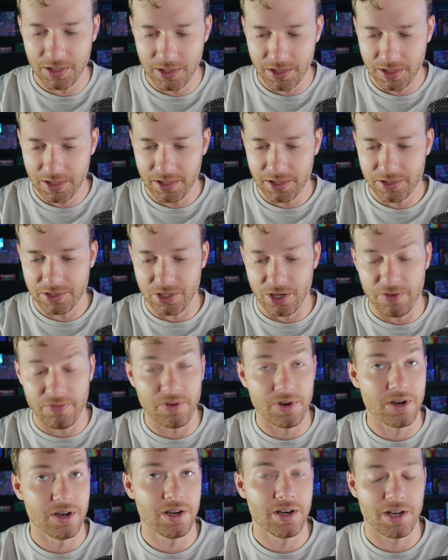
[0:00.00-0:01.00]
So
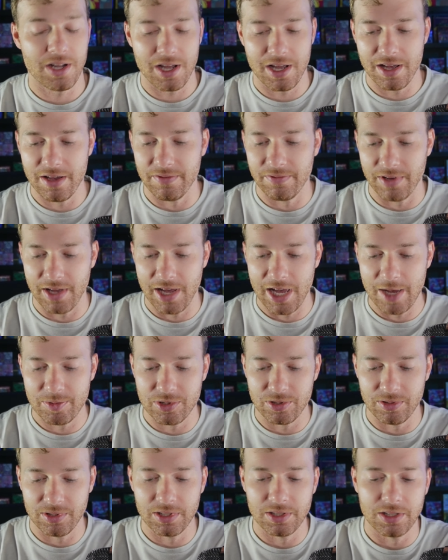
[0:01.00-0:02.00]
far, I've
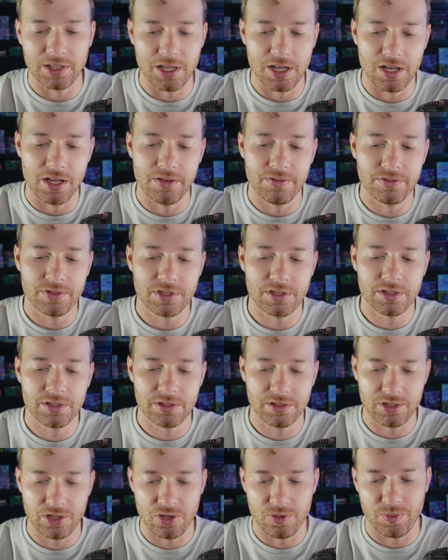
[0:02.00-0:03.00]
absolutely loved
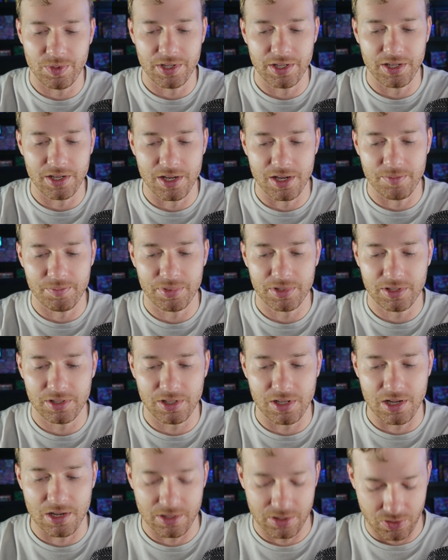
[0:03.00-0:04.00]
opening up
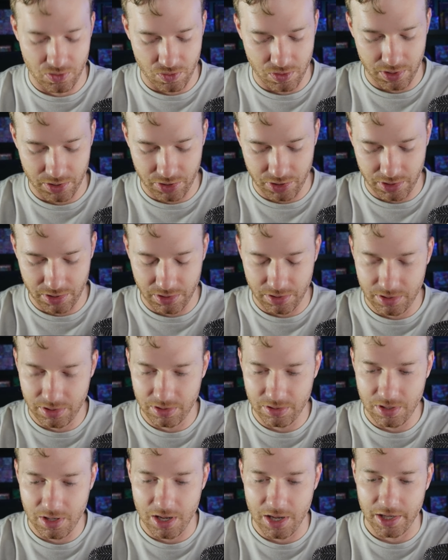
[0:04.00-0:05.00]
Lost Origins
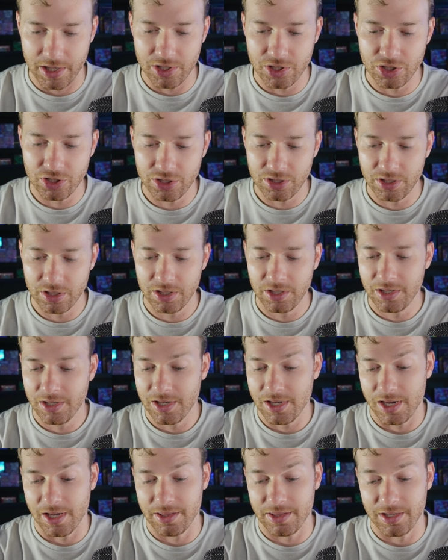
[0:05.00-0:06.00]
Oddish.
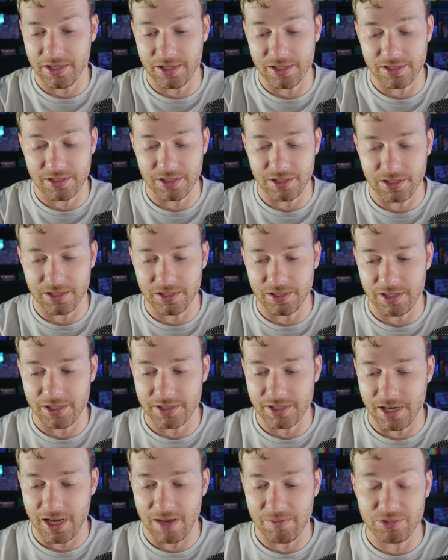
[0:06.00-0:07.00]
I think it's a it's
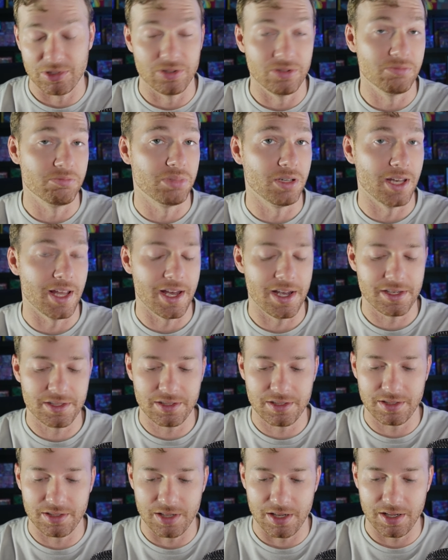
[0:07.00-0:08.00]
an absolute
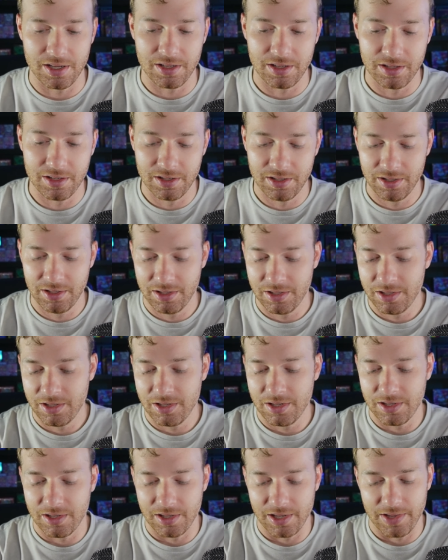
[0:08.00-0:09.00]
blast set.
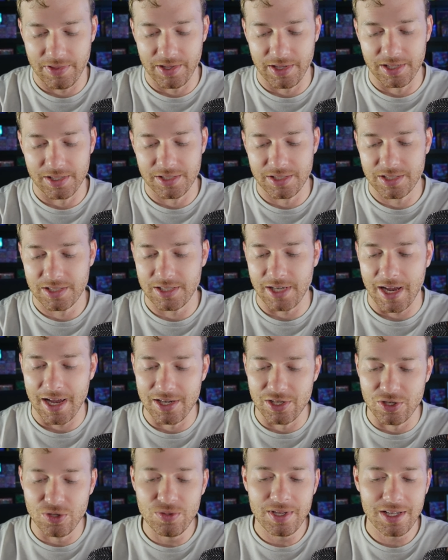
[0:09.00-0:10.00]
I think it's I
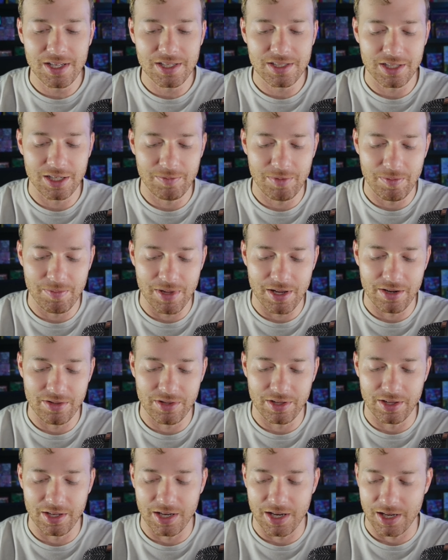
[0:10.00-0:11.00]
do think it's going to be better
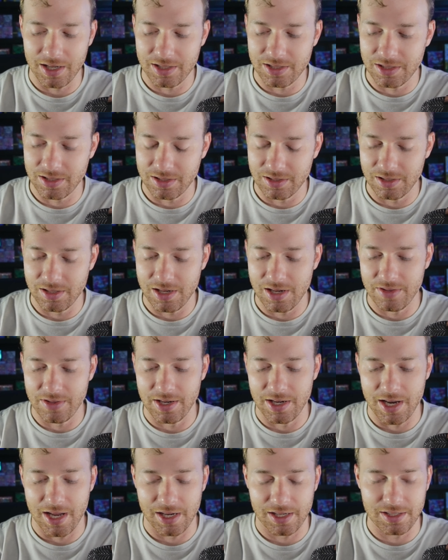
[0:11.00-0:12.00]
than the next uh, the
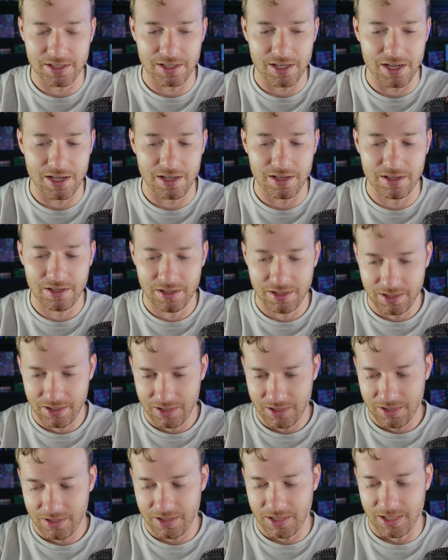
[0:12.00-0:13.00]
next set
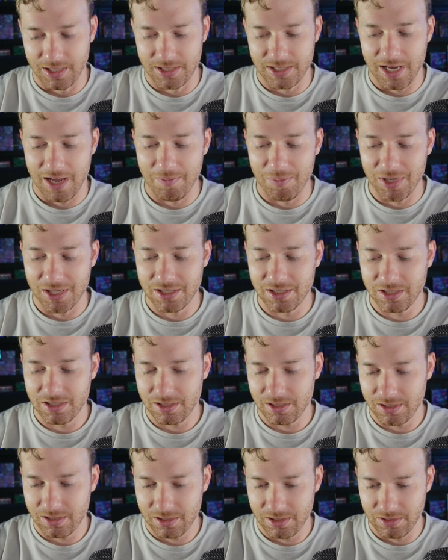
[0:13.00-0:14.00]
the Tempest,
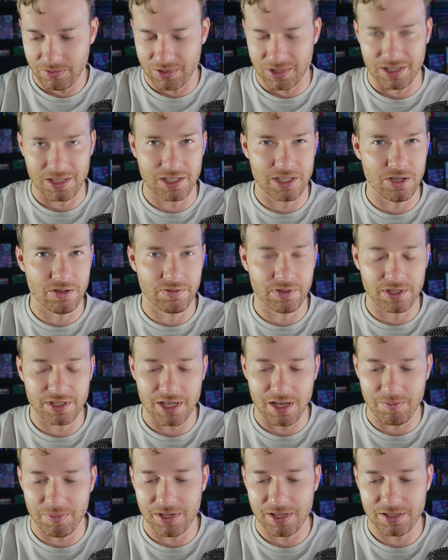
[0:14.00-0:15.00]
it was a Silver
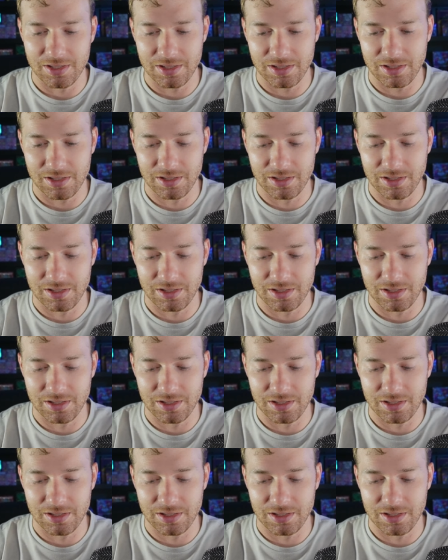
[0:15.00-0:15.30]
Tempest.